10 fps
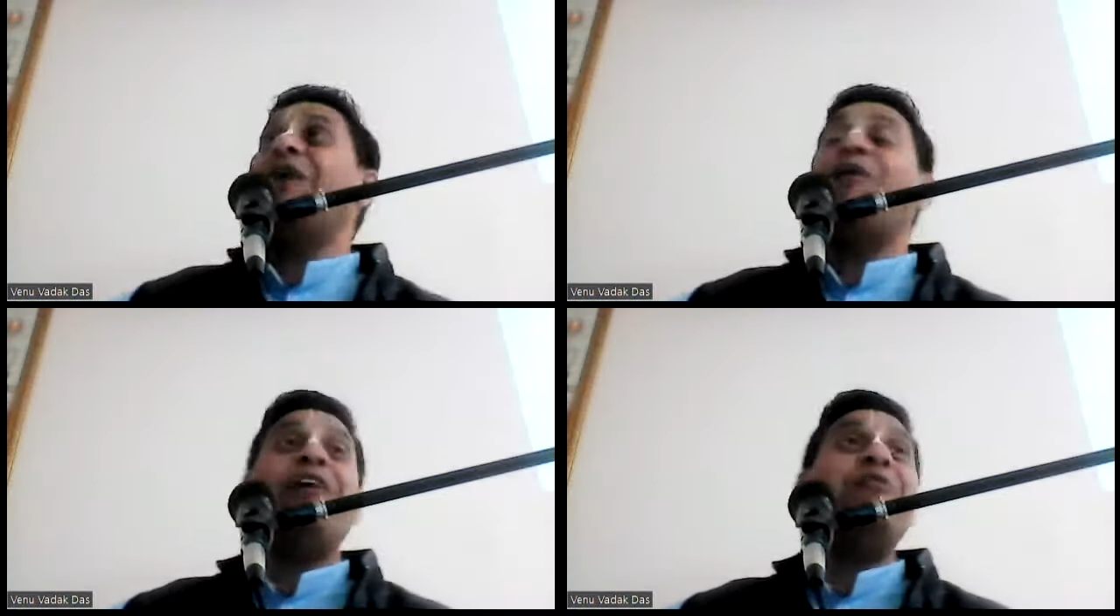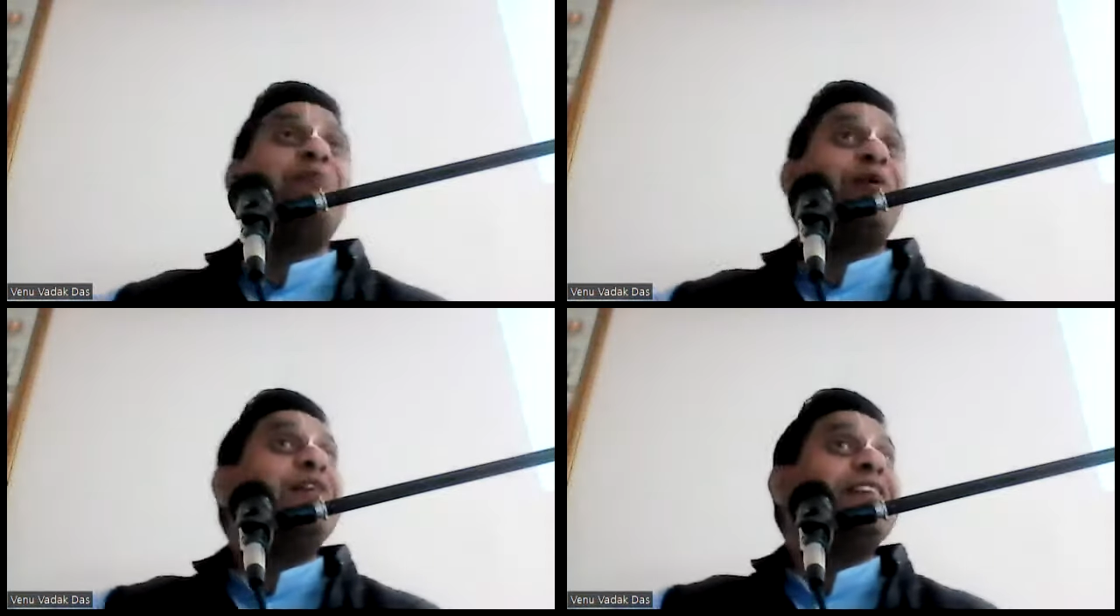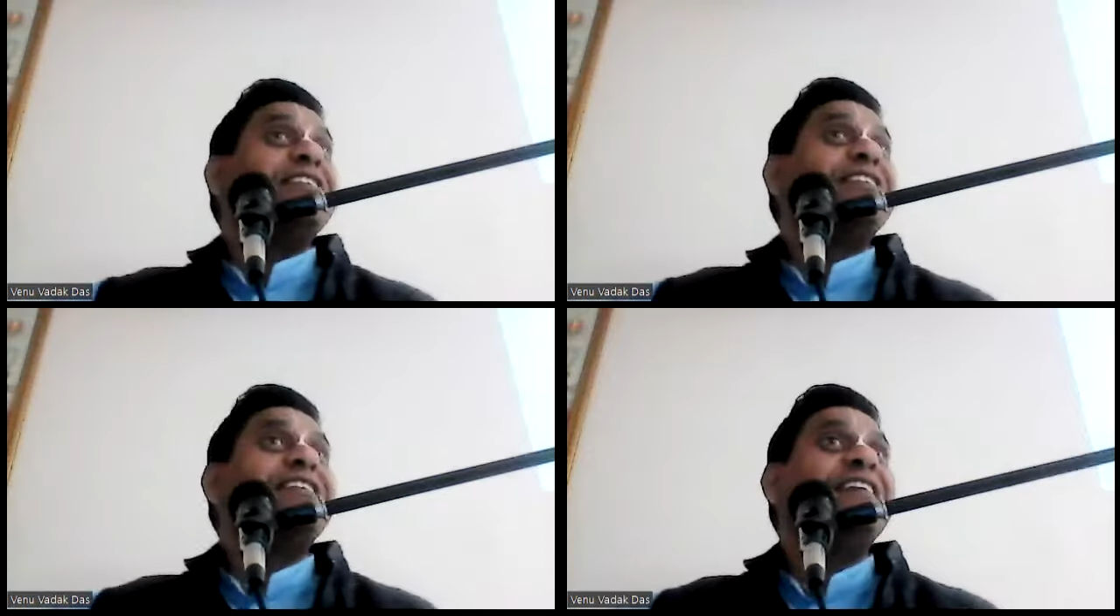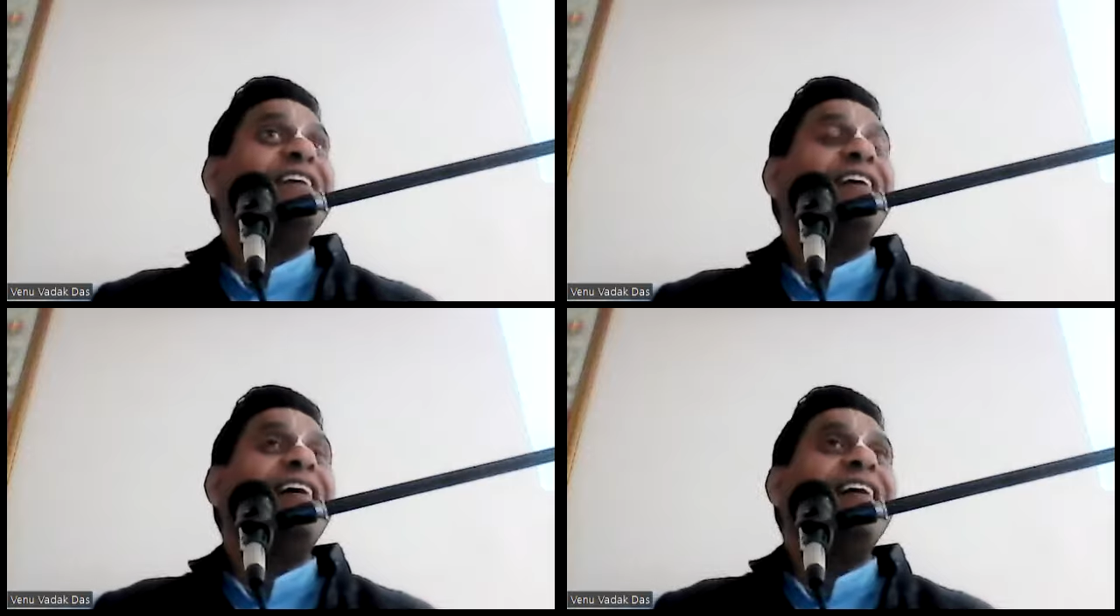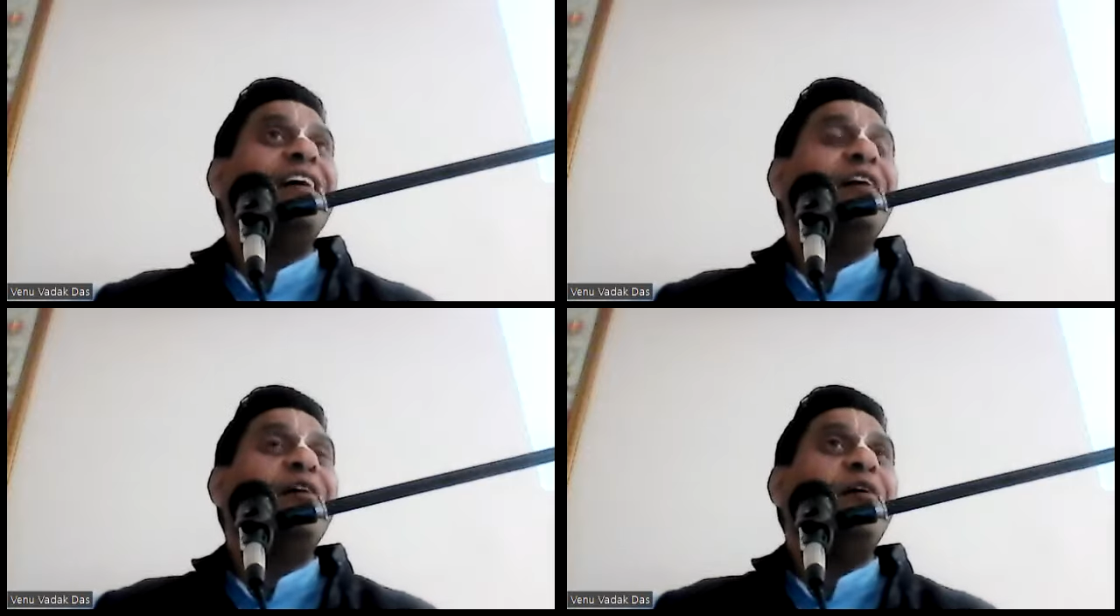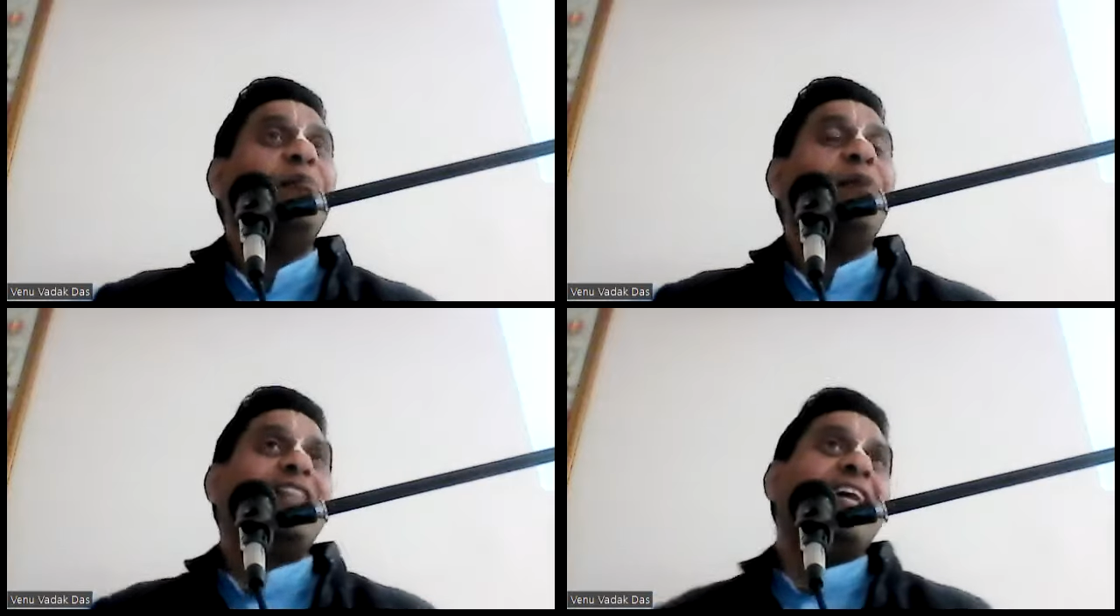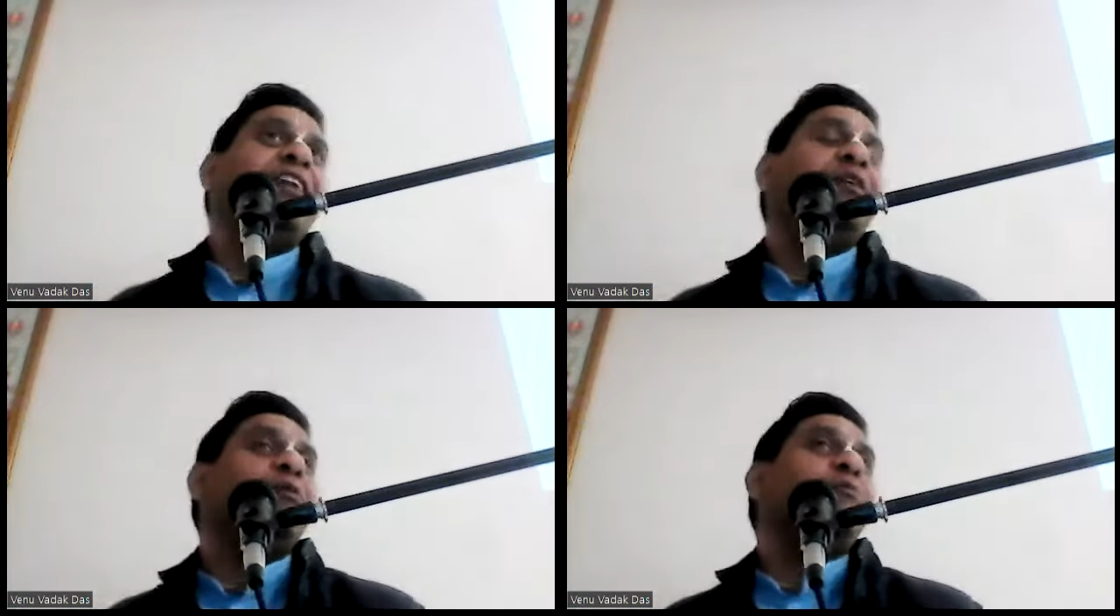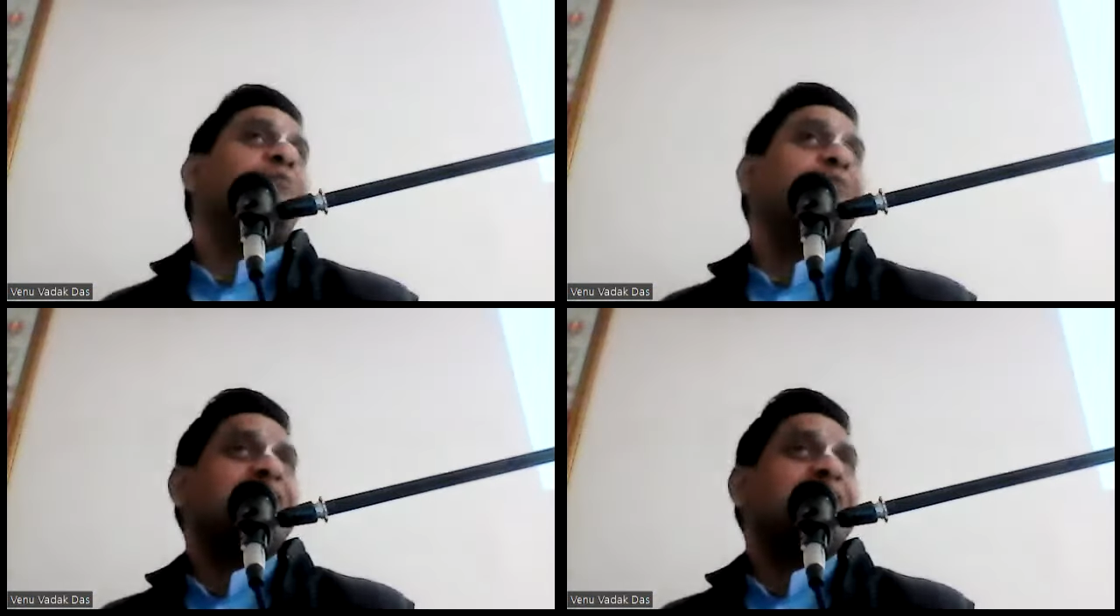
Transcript: is how I have progressed. But then